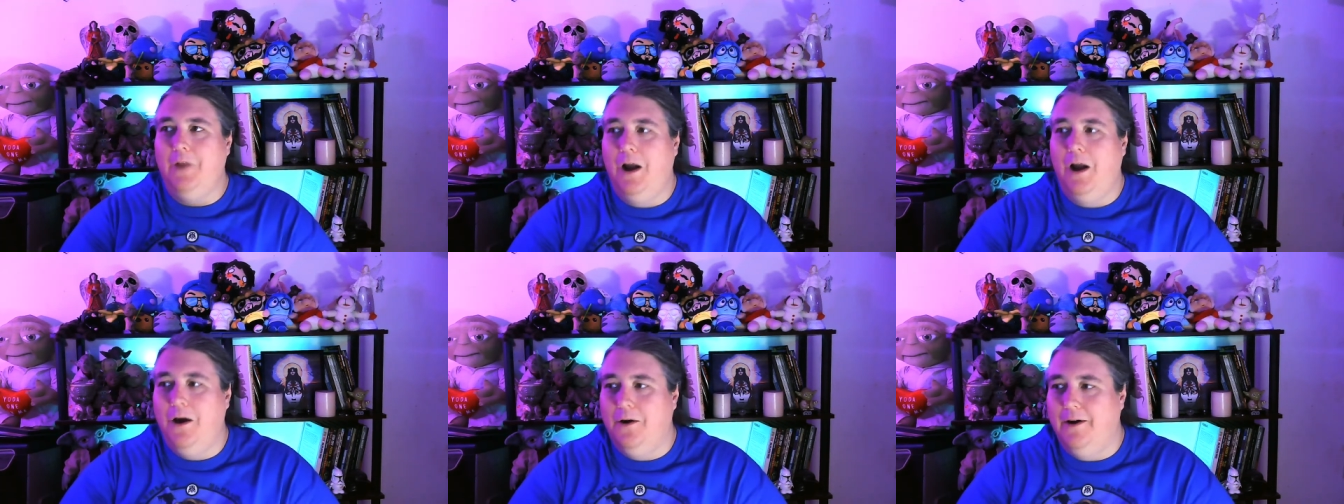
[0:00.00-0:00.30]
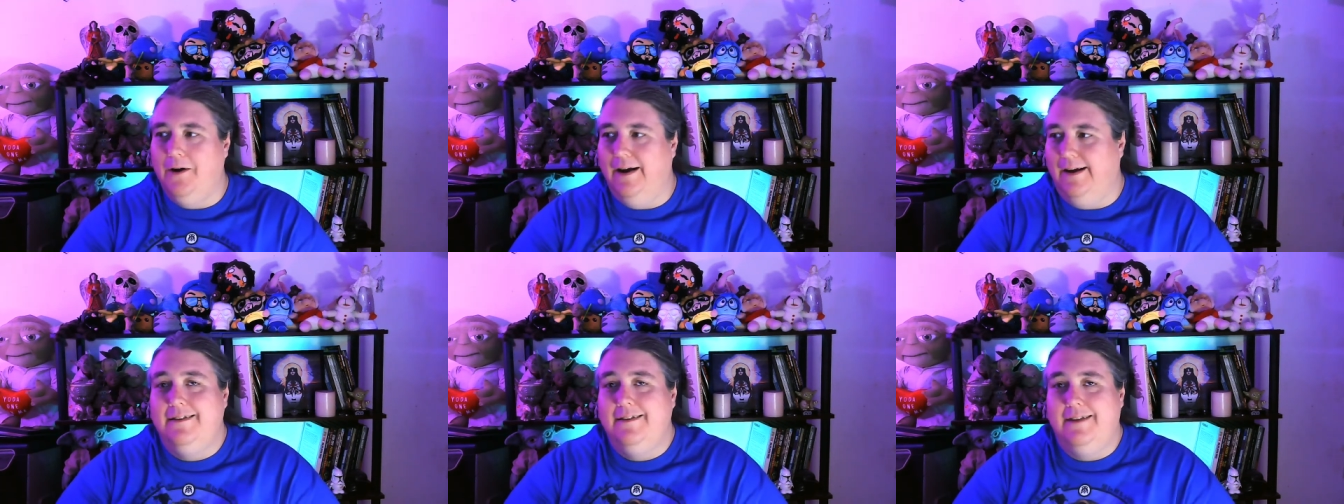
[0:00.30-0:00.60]
All
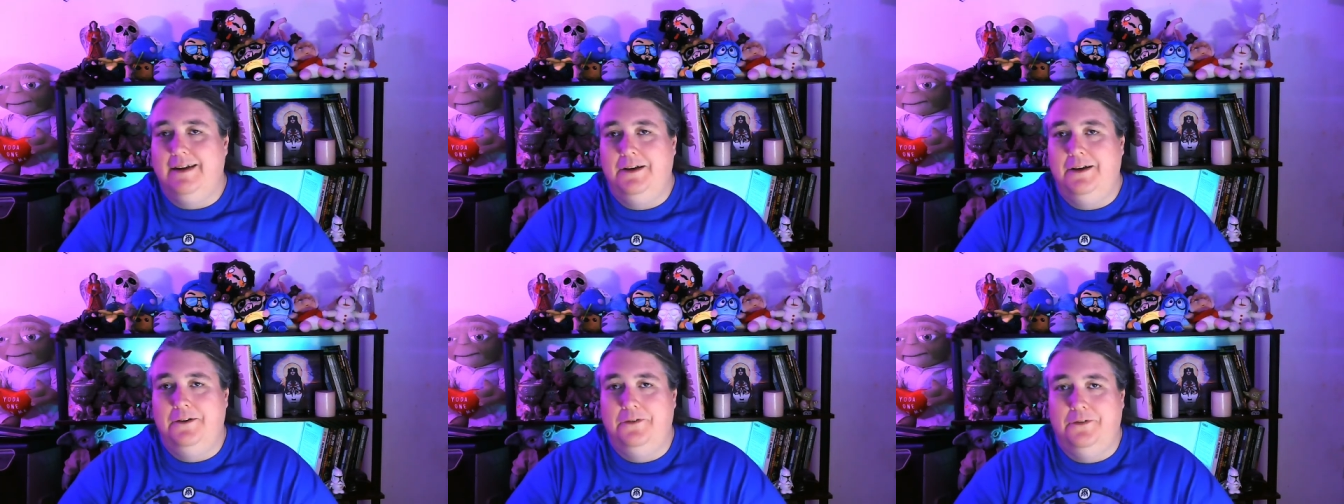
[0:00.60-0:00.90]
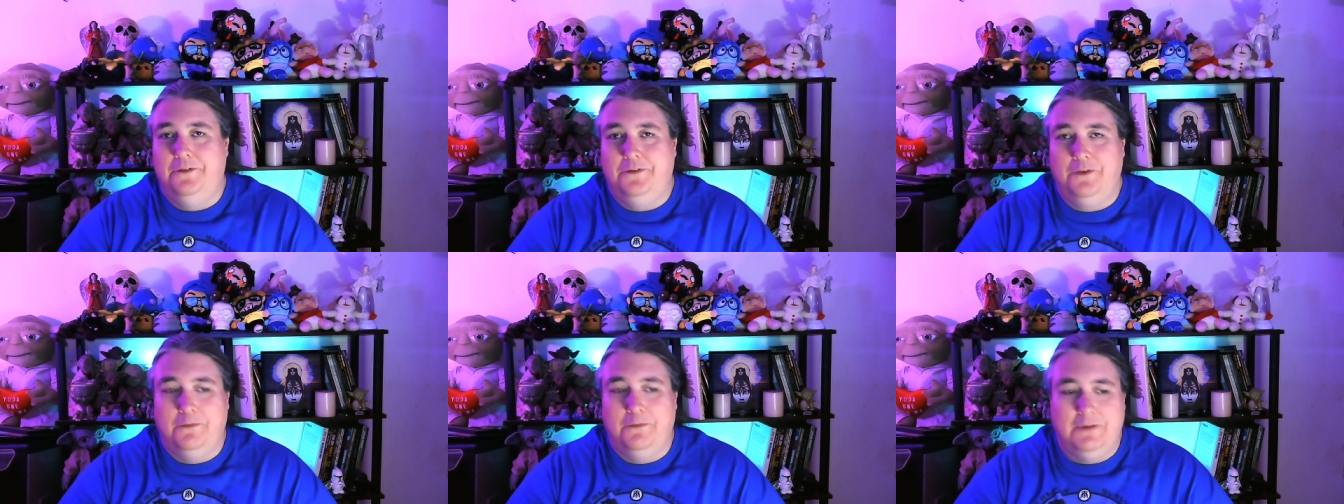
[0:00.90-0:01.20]
right. Thank you
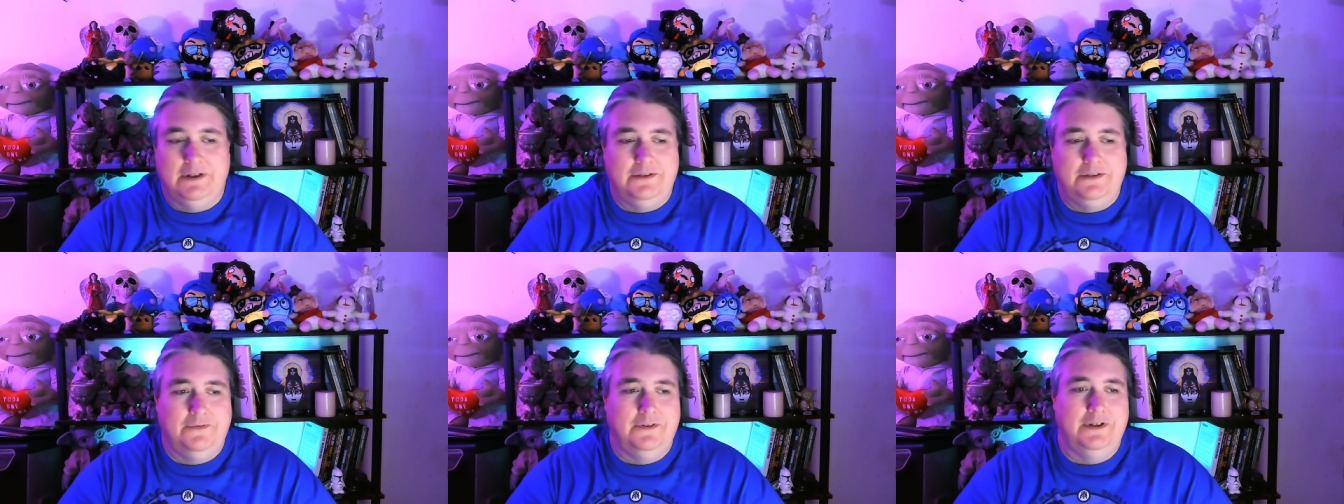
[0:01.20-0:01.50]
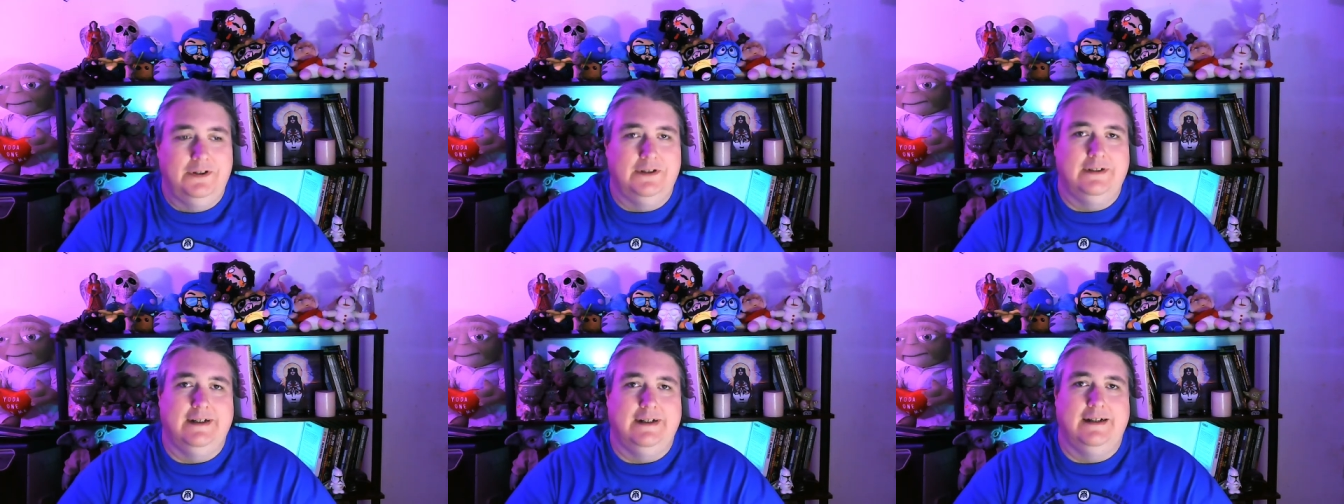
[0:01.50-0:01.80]
so much for
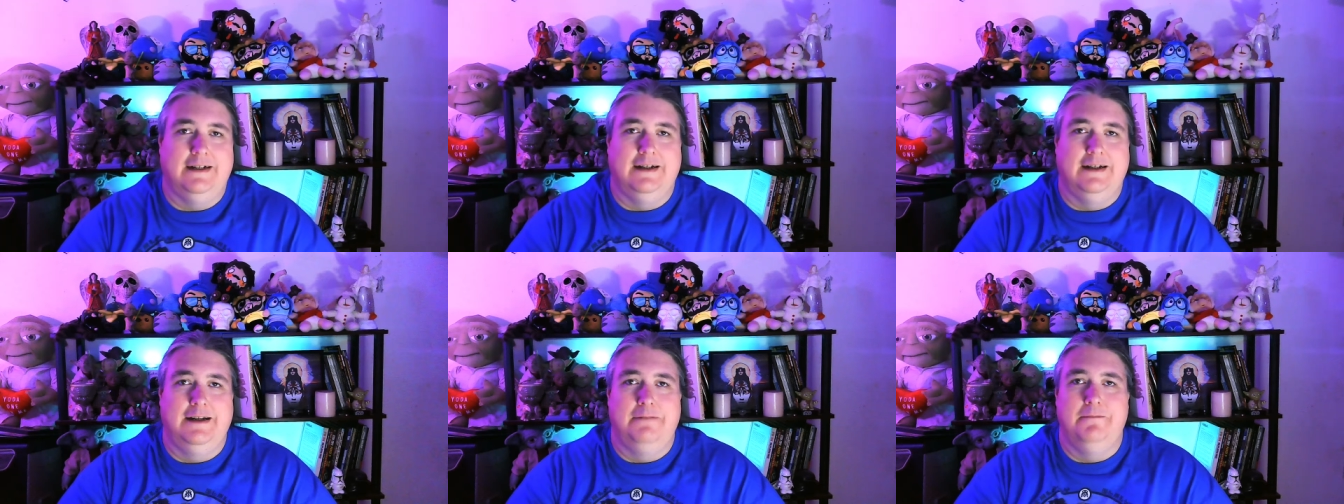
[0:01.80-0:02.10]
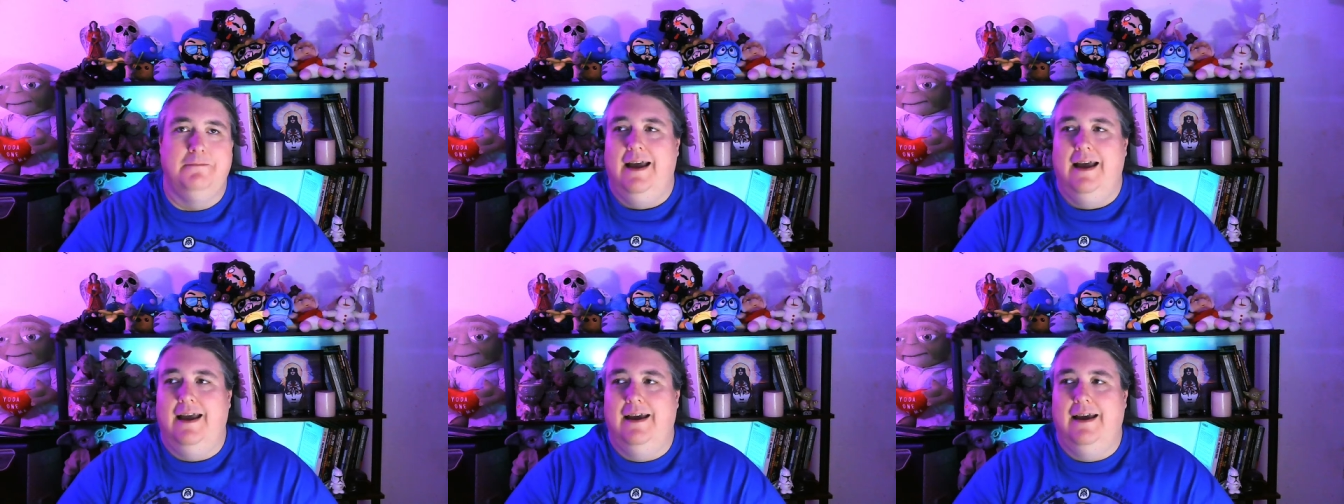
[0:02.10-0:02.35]
your time.